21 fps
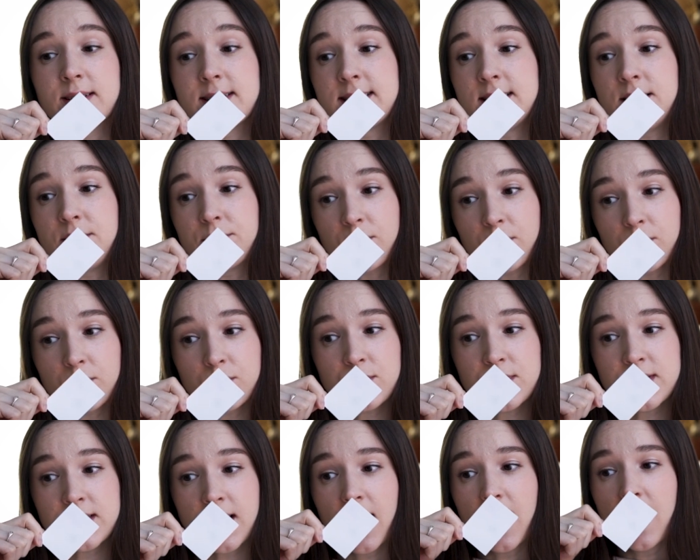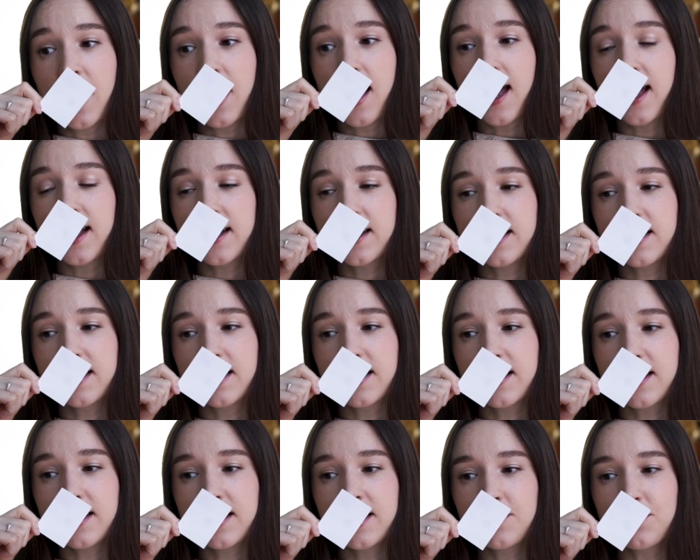Zeros, and
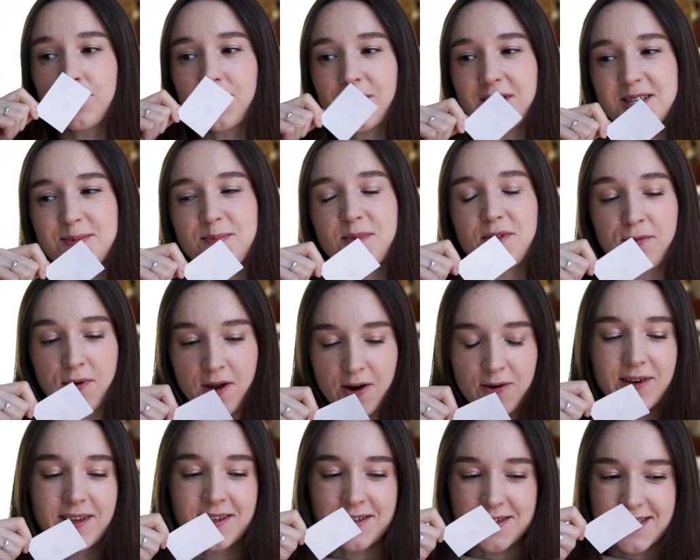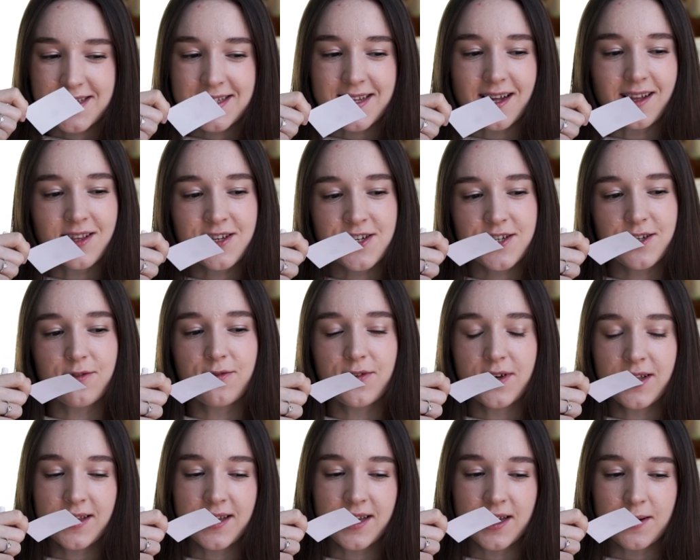it brings me very nostalgic
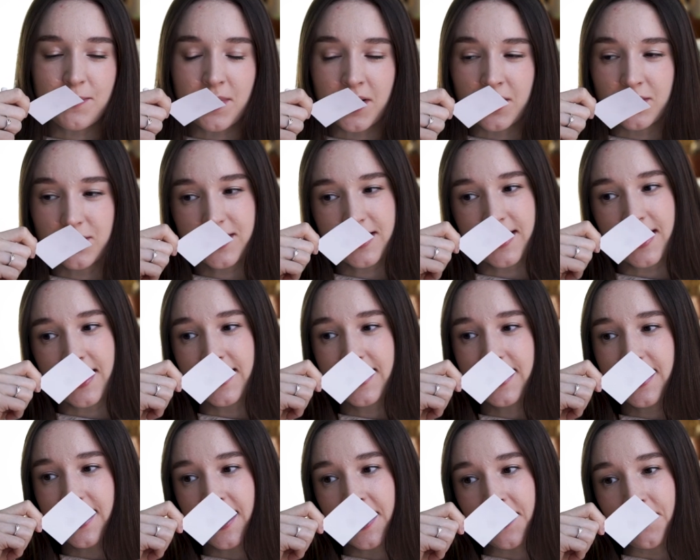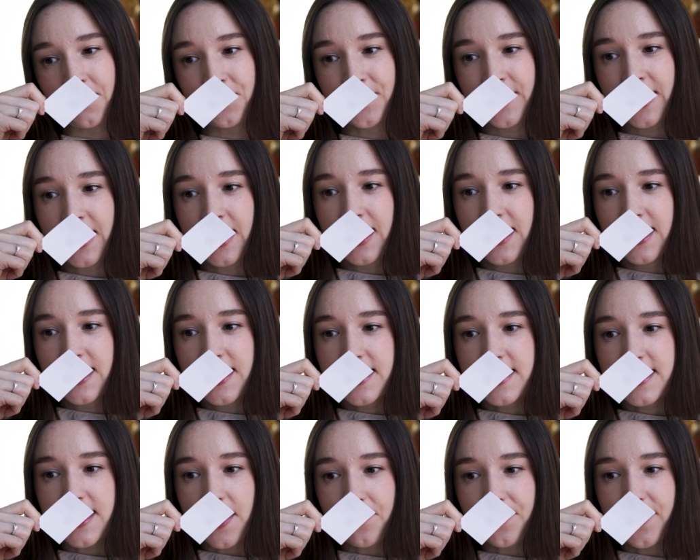feeling about that.
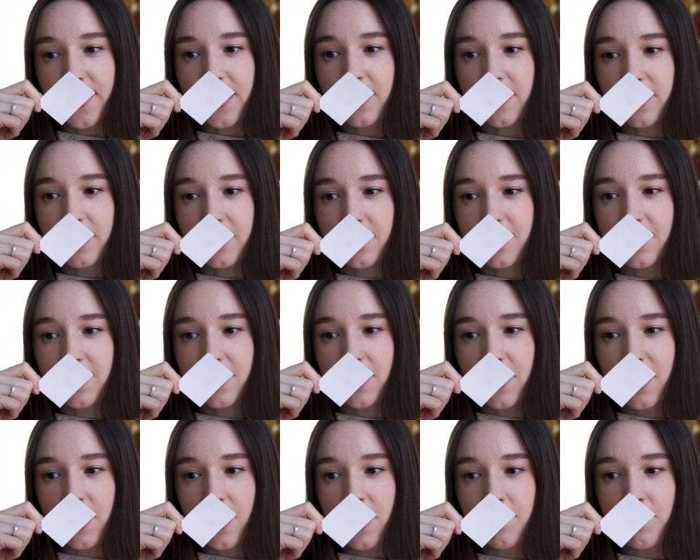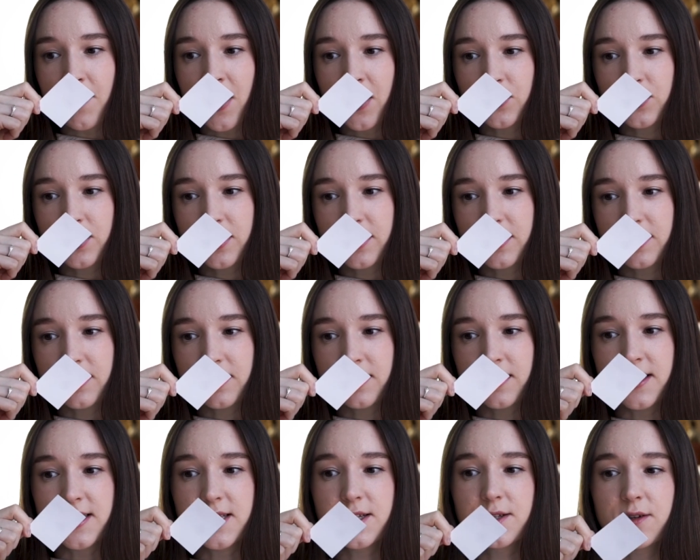Something about
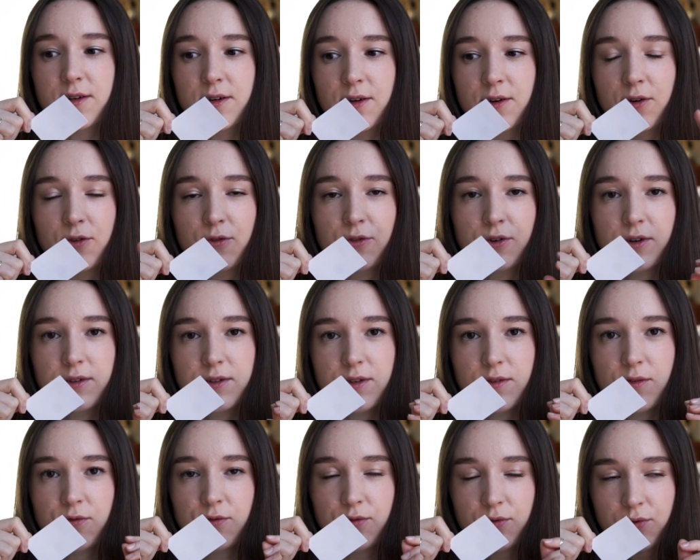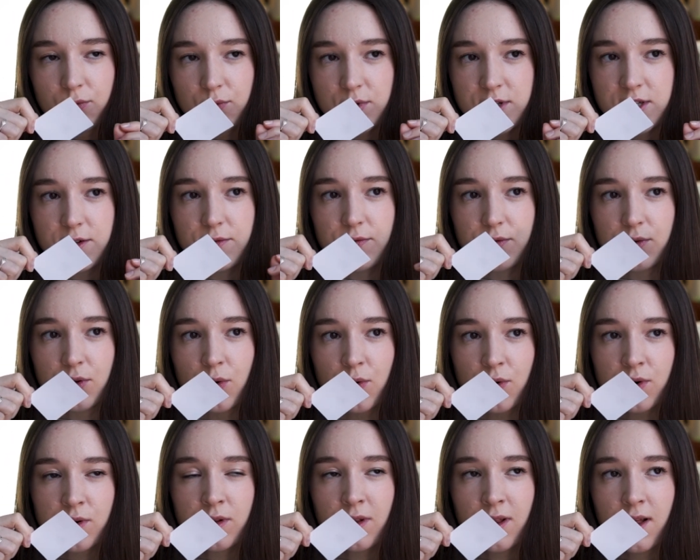this fruity
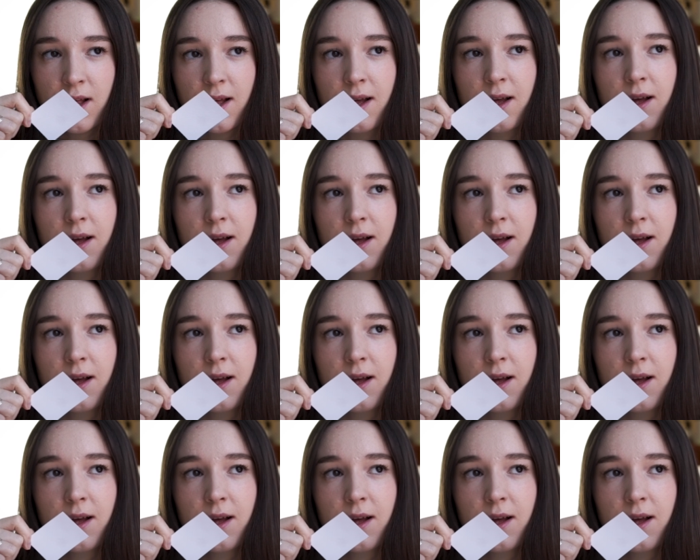floral